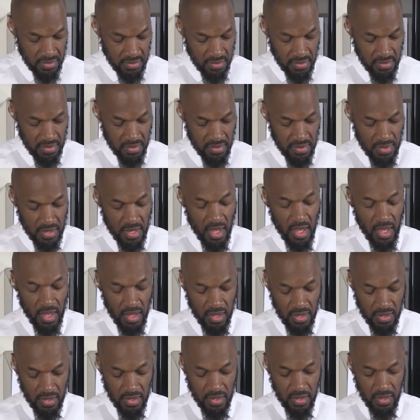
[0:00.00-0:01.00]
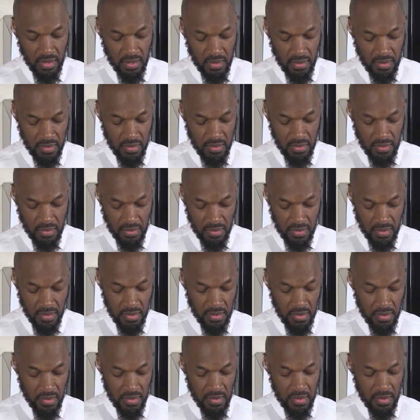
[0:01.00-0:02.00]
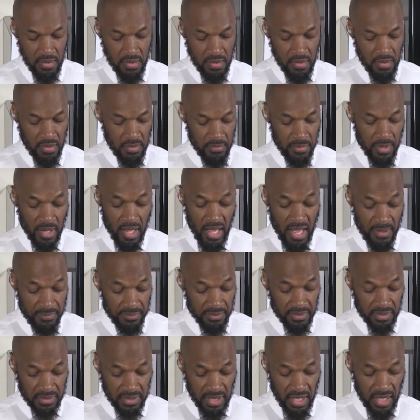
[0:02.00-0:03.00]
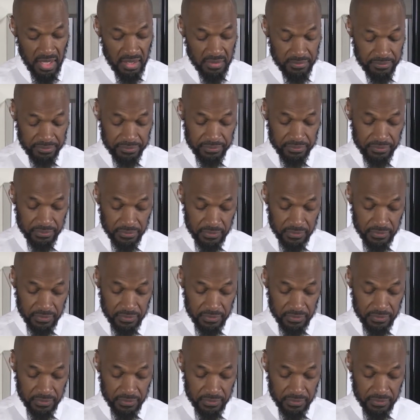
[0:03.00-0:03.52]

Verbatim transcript: aren't they? Yeah, They're yeah. But apple a day. Yeah.